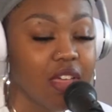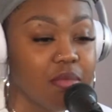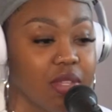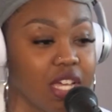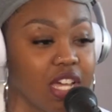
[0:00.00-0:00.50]

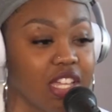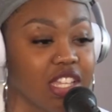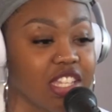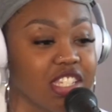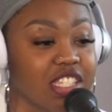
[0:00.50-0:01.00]

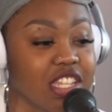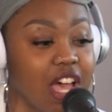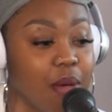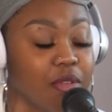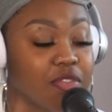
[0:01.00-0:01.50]
because
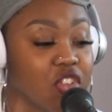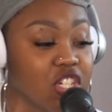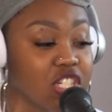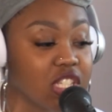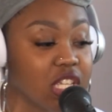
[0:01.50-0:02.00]
I'm
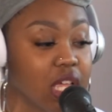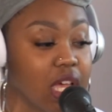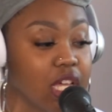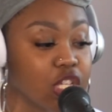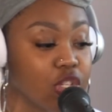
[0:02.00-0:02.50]
officially, like,